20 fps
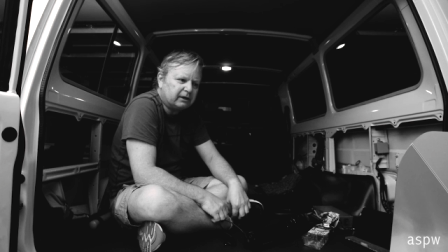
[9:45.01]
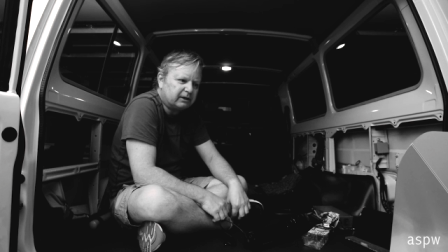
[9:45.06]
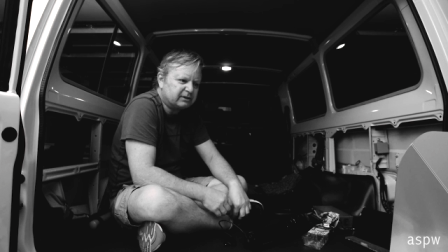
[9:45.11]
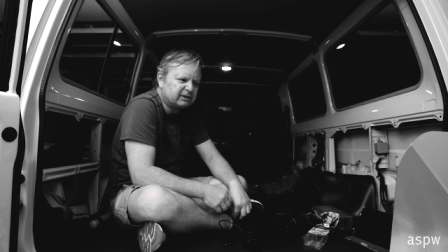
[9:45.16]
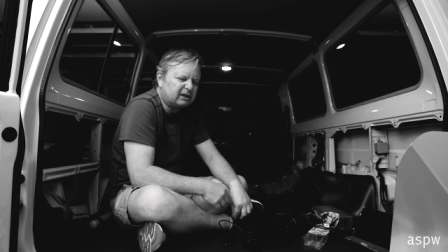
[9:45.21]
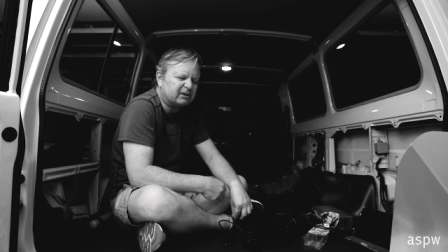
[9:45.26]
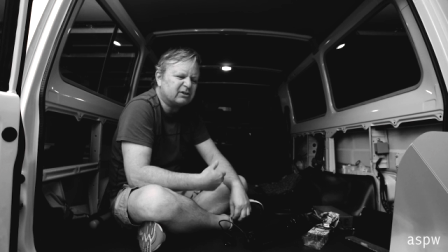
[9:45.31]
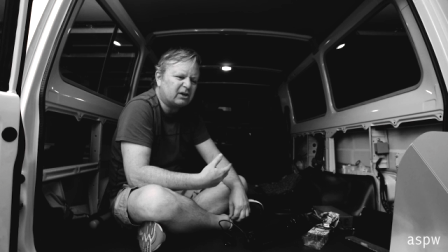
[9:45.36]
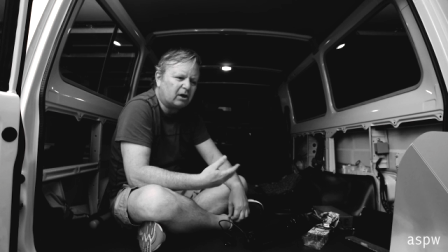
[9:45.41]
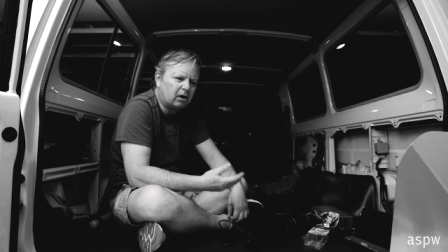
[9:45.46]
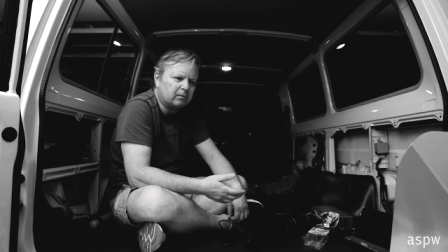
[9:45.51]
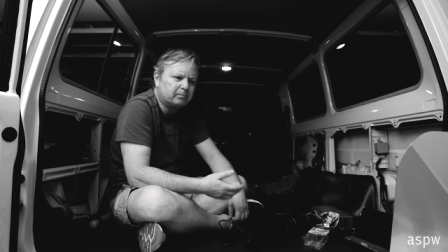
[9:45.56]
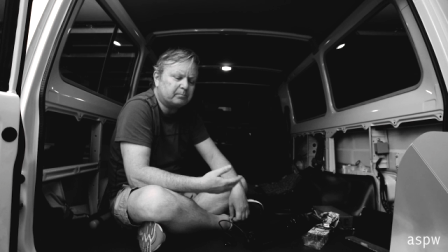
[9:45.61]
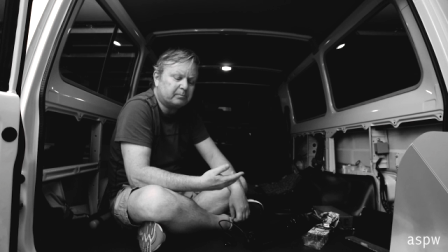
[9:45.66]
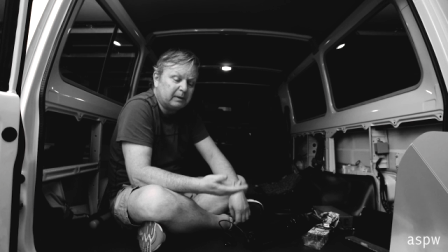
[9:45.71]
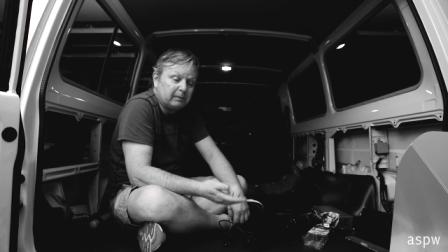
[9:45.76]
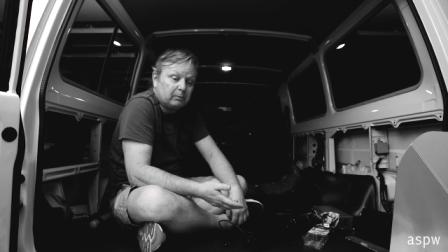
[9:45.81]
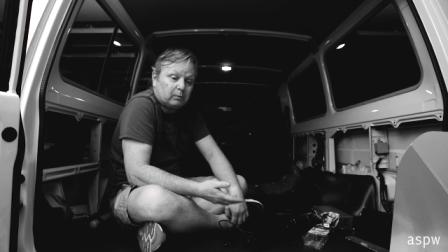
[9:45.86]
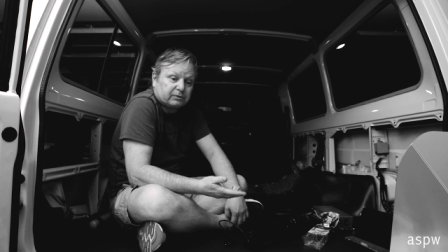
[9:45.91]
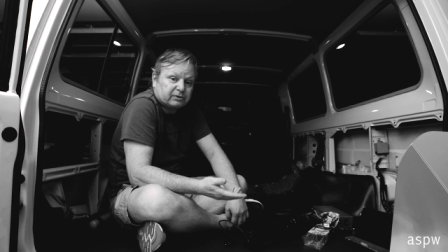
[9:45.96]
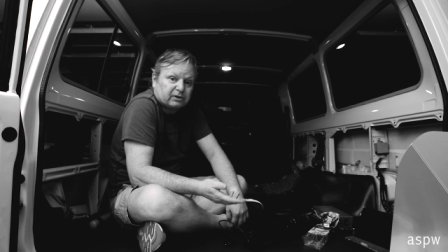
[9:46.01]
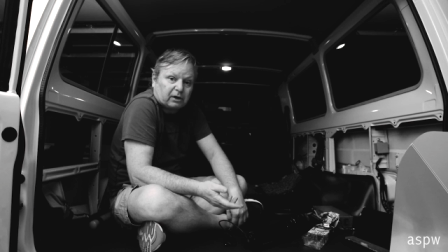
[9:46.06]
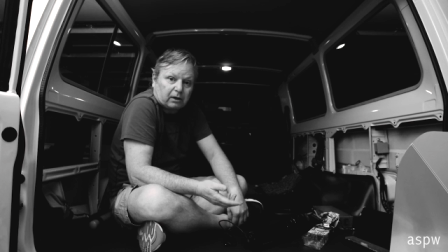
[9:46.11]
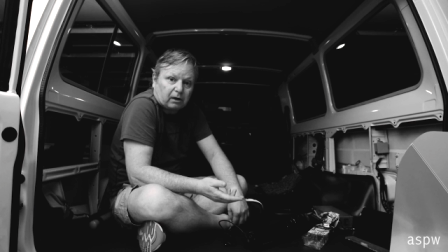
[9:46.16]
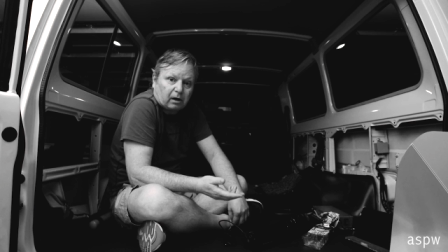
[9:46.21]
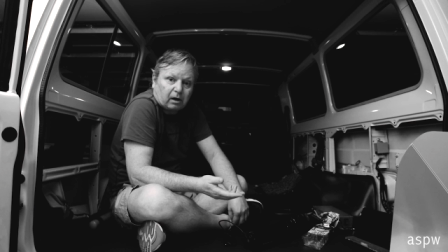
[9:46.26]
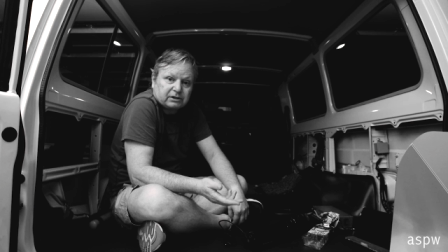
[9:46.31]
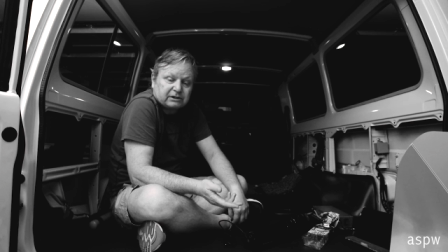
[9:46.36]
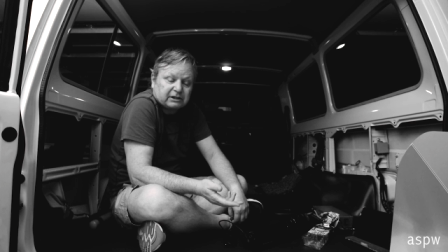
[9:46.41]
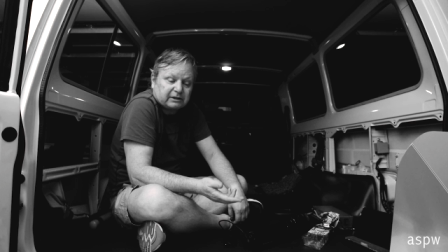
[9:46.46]
because I was, uh, people
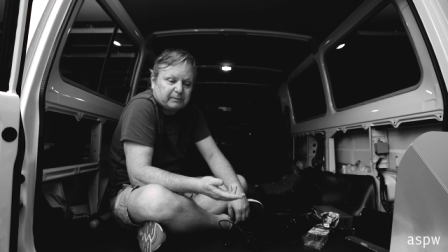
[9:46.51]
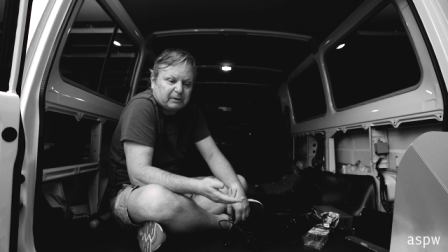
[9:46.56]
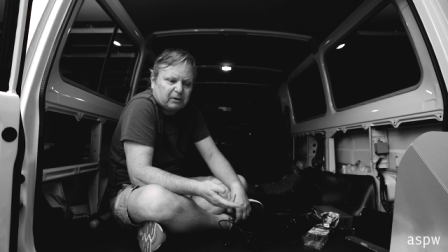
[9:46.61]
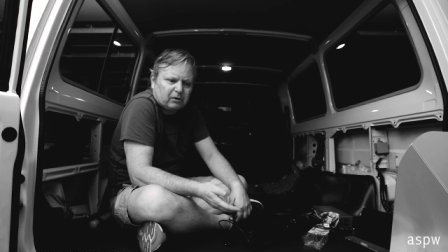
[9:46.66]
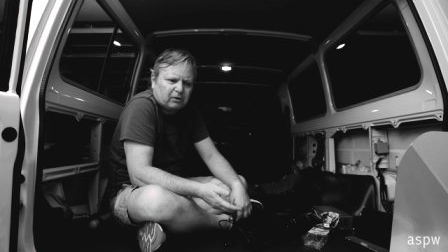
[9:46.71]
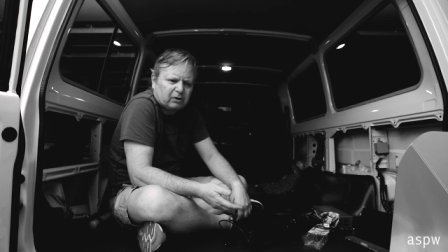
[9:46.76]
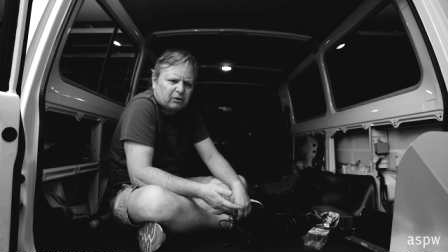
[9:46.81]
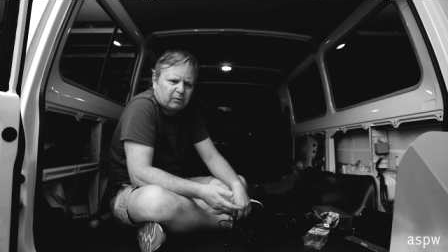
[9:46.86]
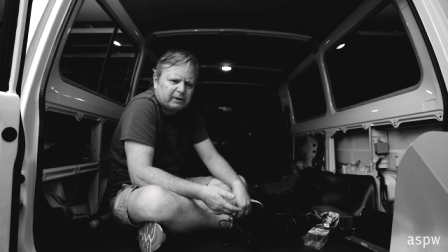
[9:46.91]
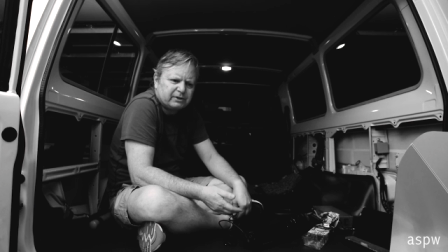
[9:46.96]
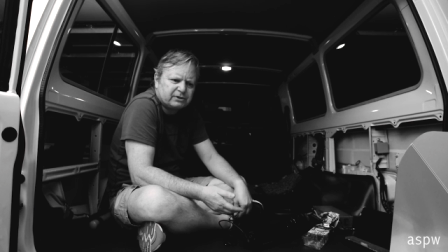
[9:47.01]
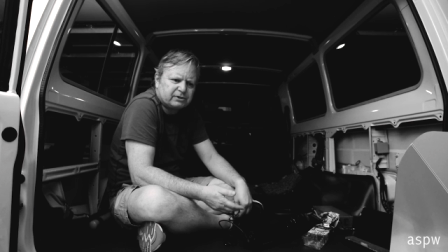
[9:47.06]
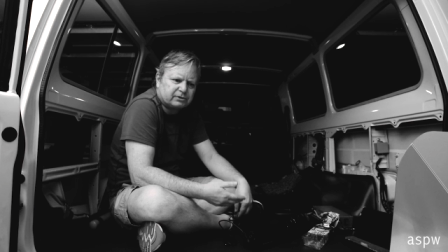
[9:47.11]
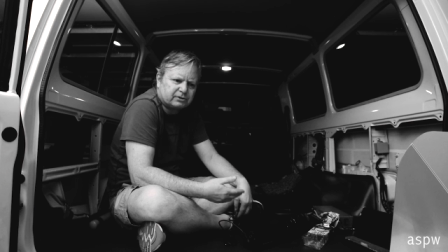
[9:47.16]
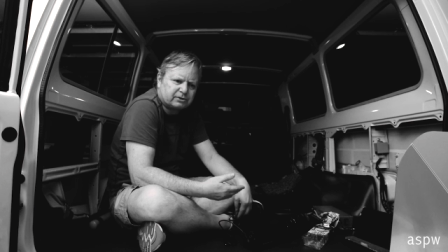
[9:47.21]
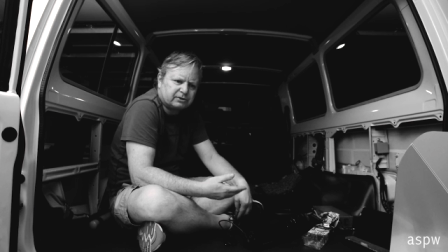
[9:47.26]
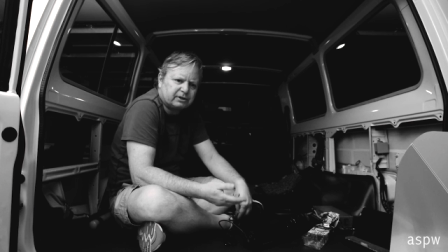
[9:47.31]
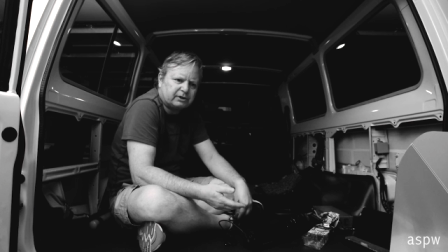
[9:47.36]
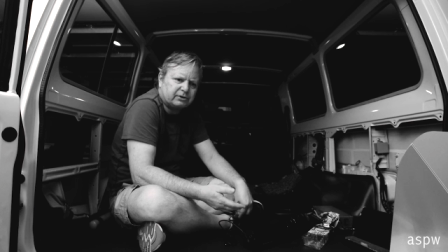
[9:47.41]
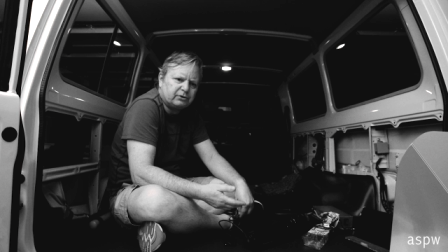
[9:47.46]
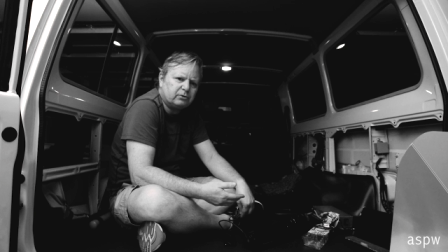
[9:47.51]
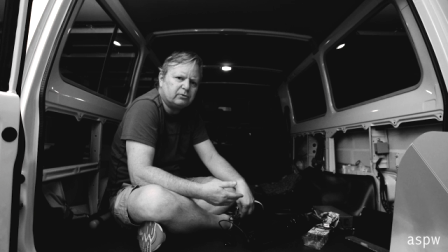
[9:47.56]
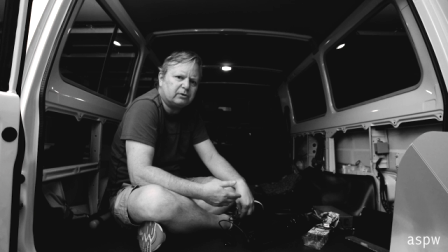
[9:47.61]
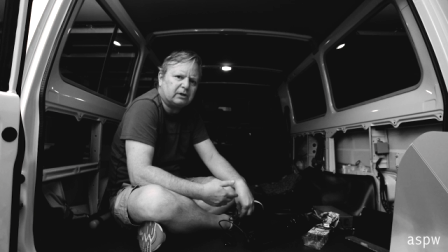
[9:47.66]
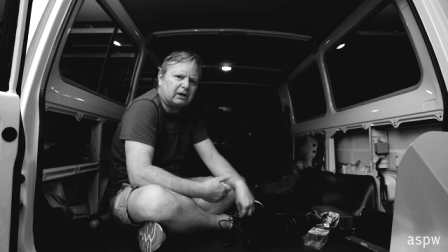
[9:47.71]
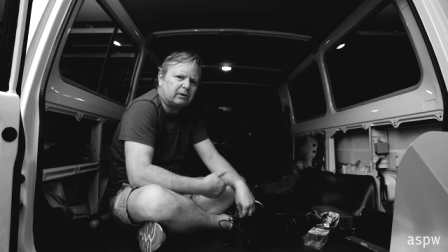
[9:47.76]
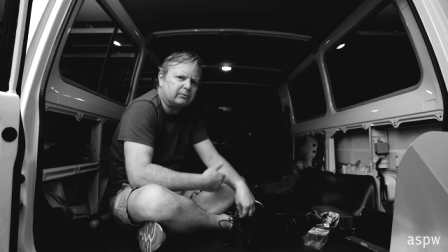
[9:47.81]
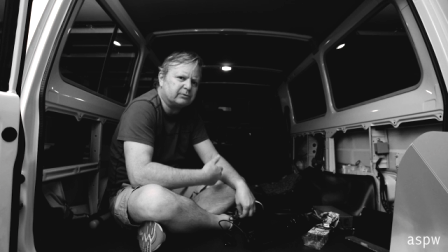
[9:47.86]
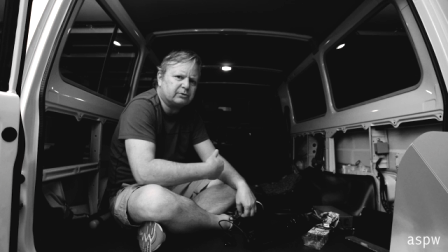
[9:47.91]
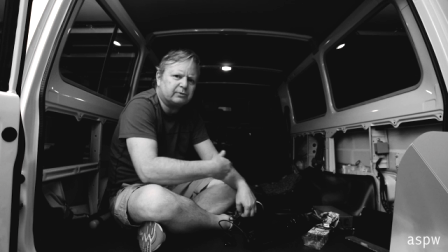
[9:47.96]
started asking me a lot of questions because they knew
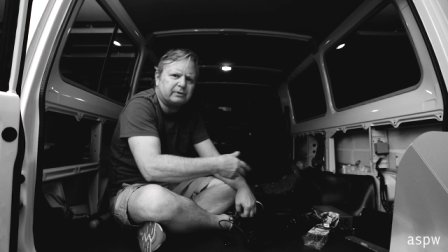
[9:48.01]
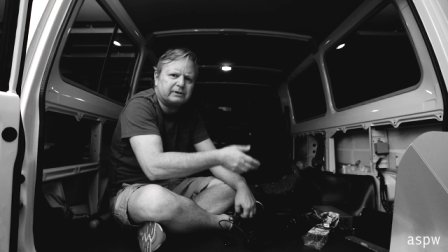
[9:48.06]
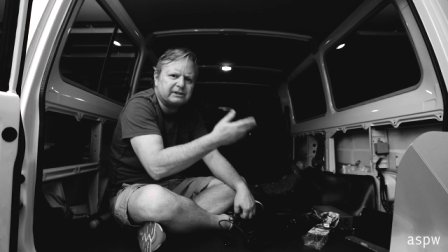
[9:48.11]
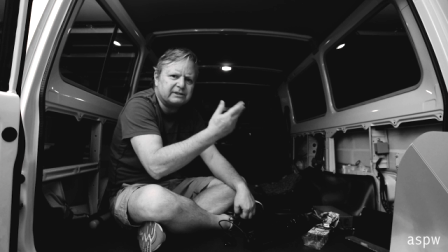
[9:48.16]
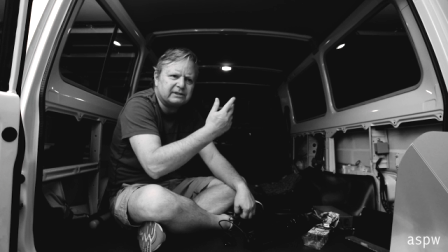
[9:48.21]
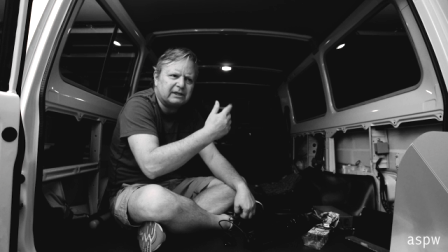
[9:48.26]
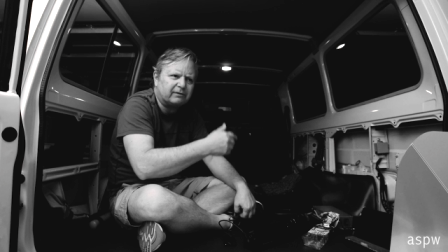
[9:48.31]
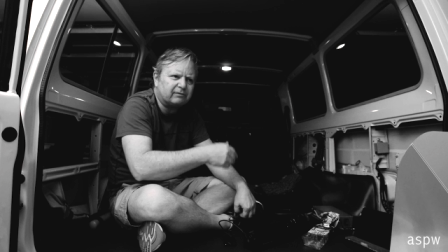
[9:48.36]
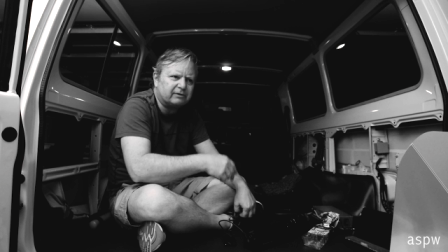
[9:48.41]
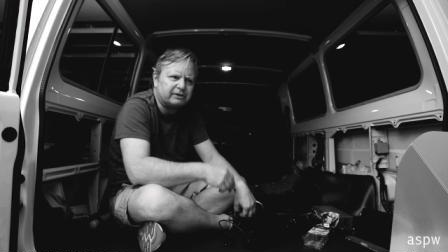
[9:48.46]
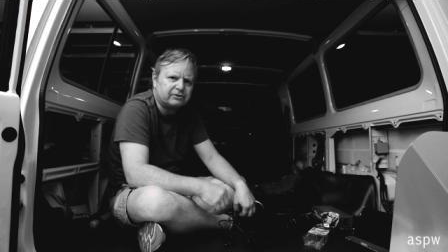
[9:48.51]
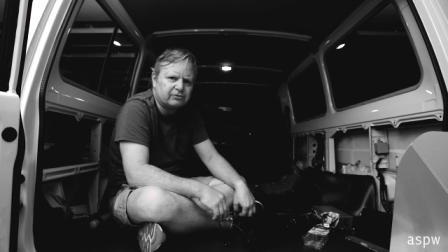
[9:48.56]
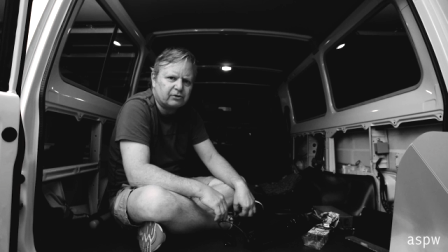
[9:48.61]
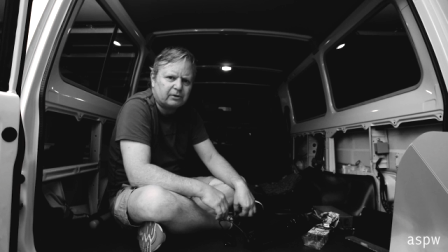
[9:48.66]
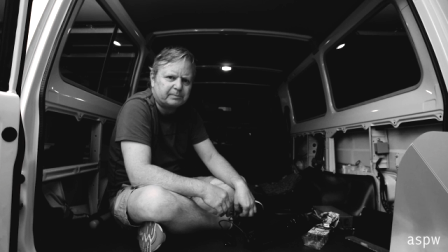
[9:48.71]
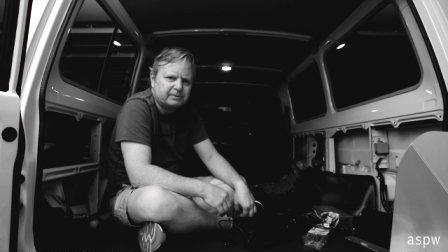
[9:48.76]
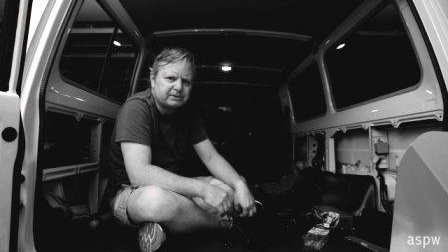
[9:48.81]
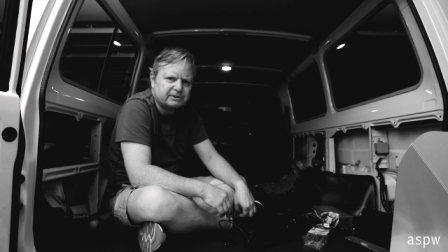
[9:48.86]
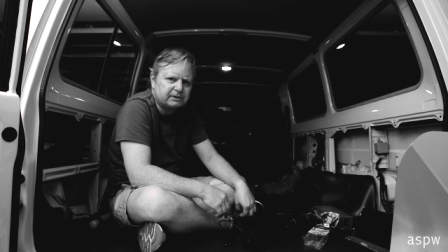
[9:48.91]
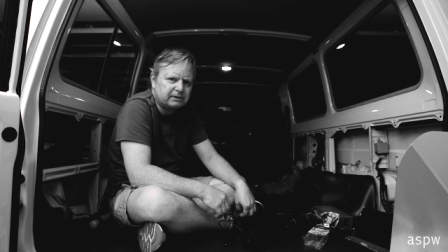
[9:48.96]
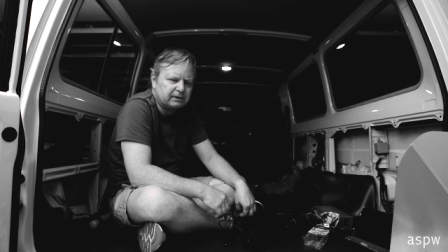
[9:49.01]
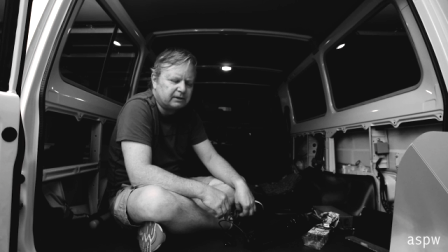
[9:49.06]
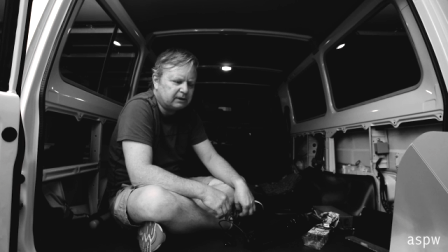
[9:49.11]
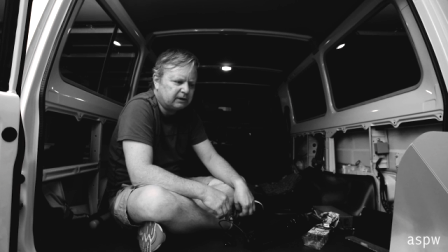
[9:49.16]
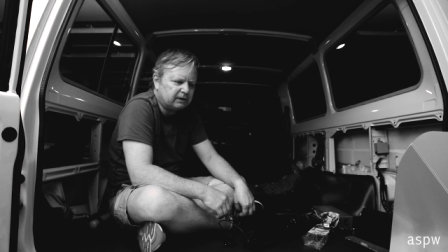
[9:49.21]
that I was doing these lovely trips